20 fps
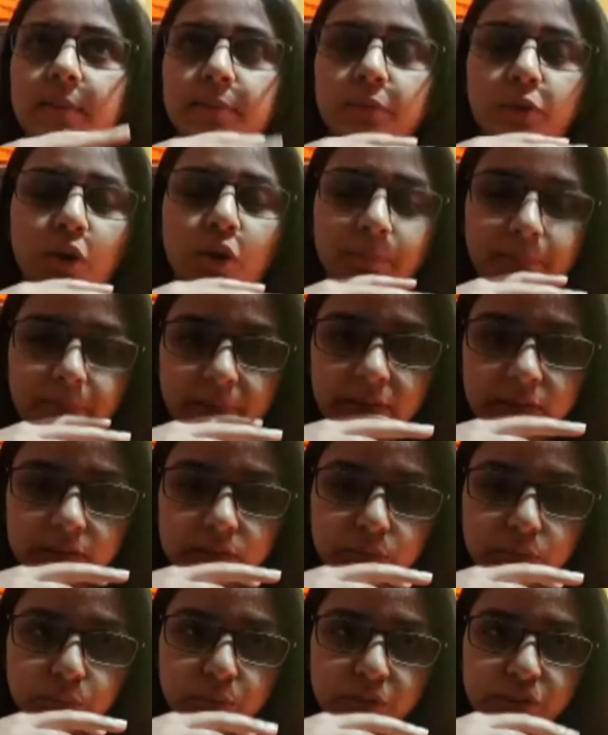
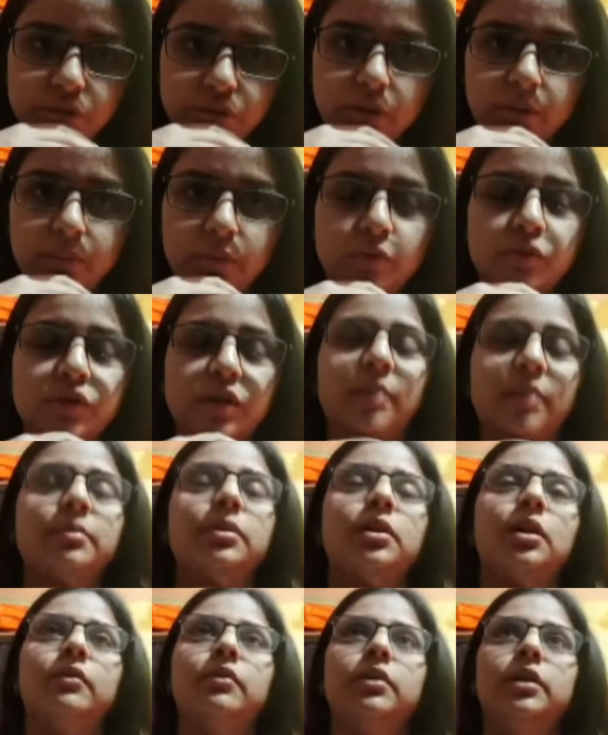subtopics which the
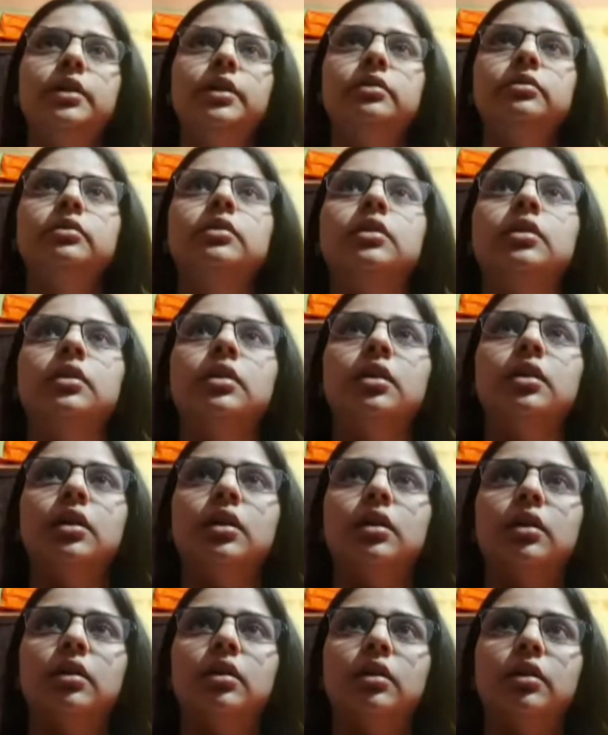Buchan covered.
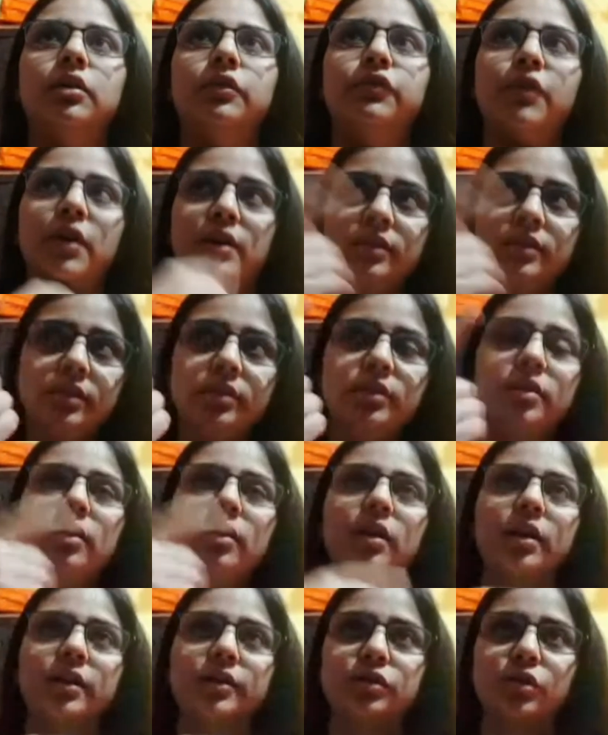First,
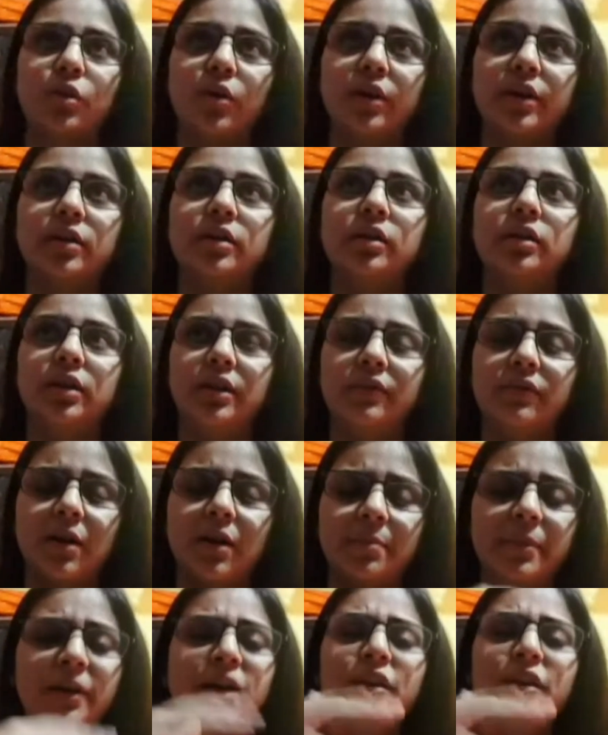historical
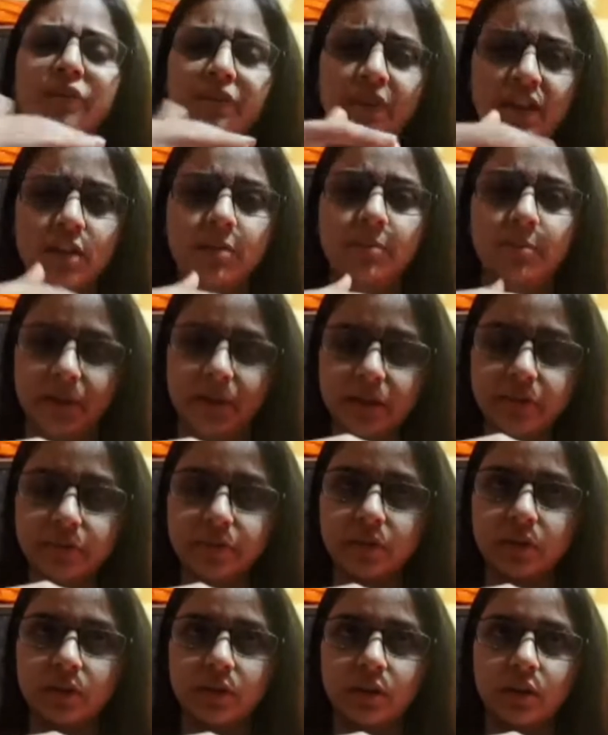development in very brief.
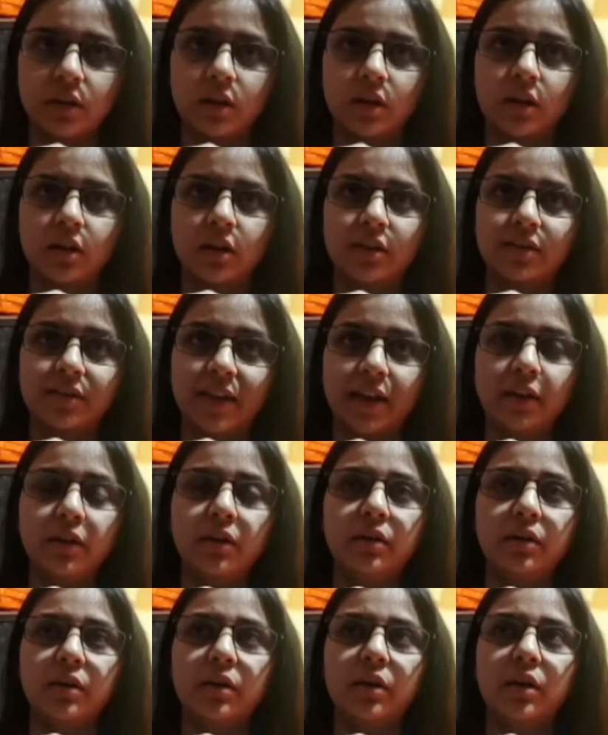
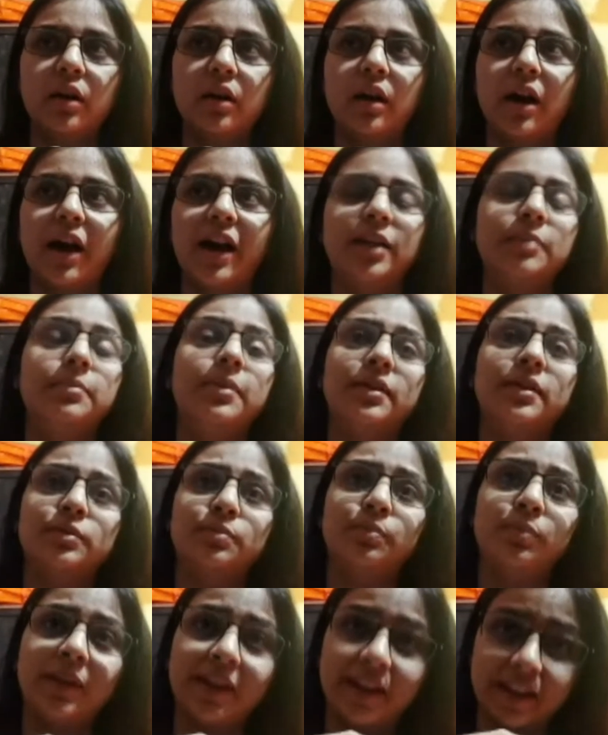Then I'll be
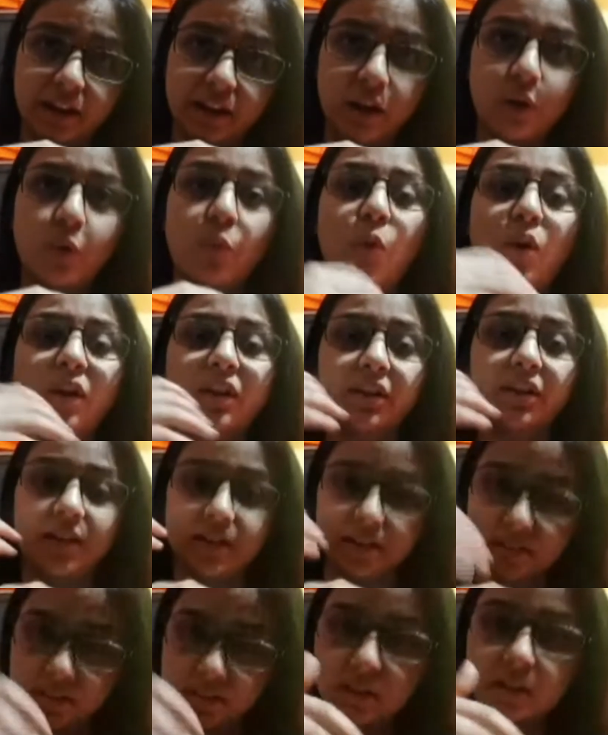explaining what
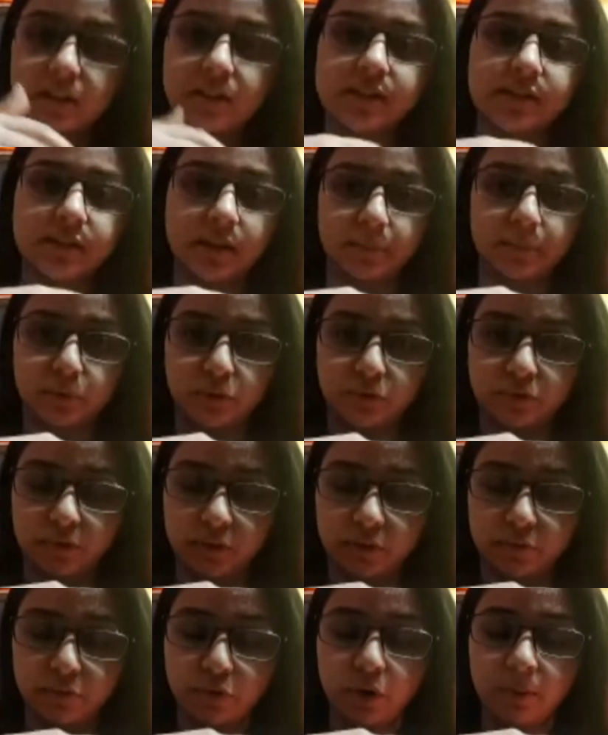is the concept of
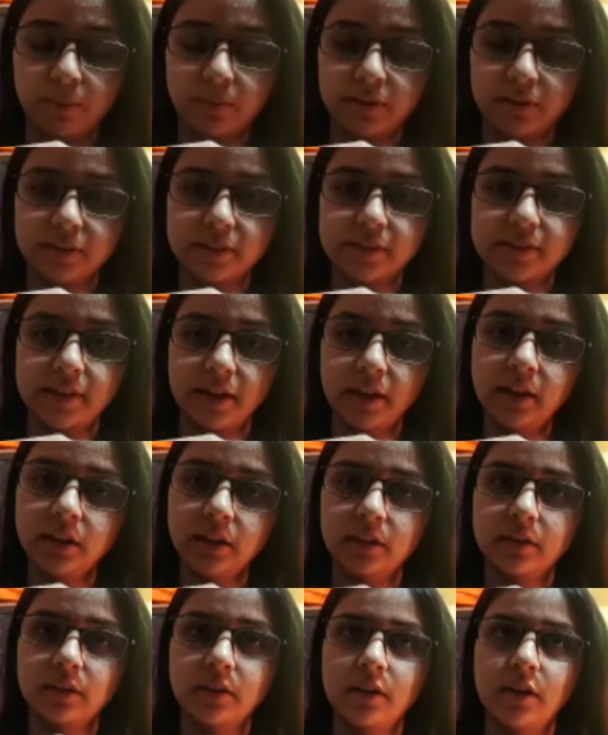informed
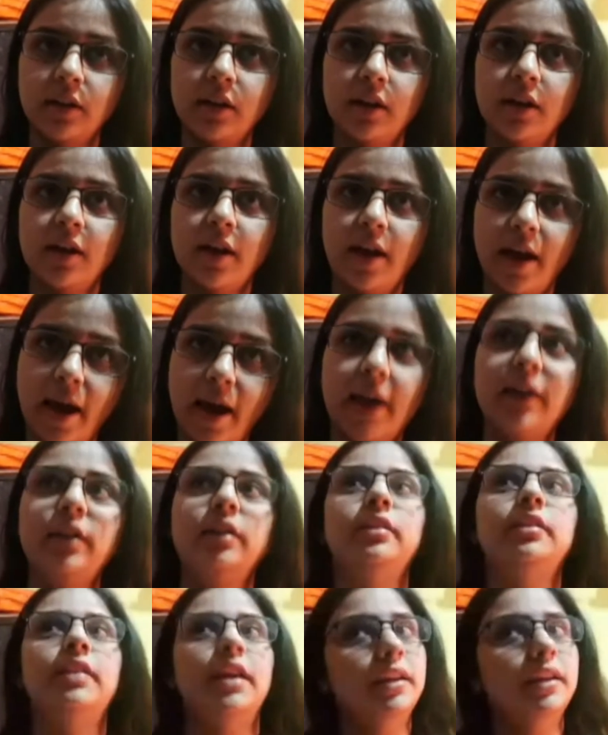consent.
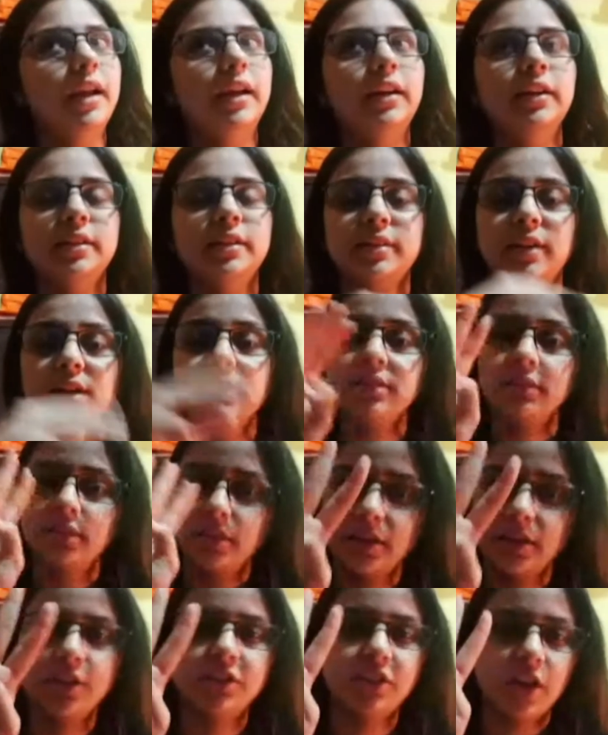And then I'll discuss
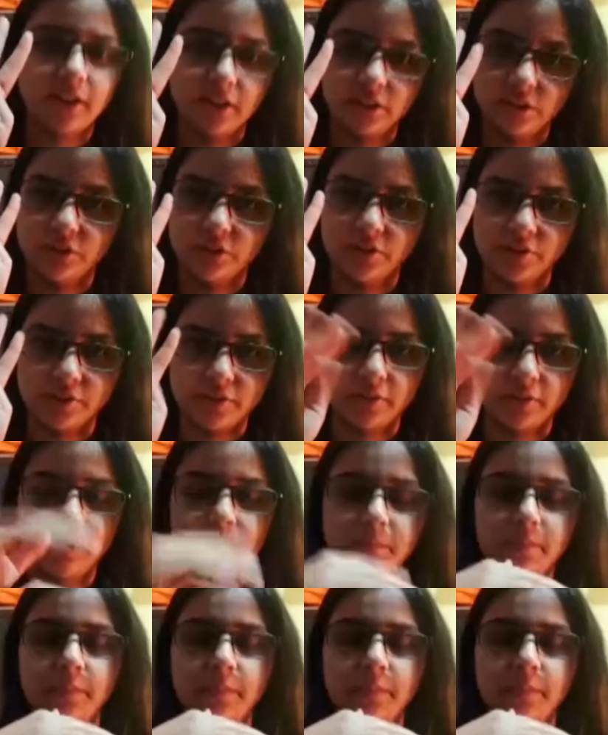three challenges,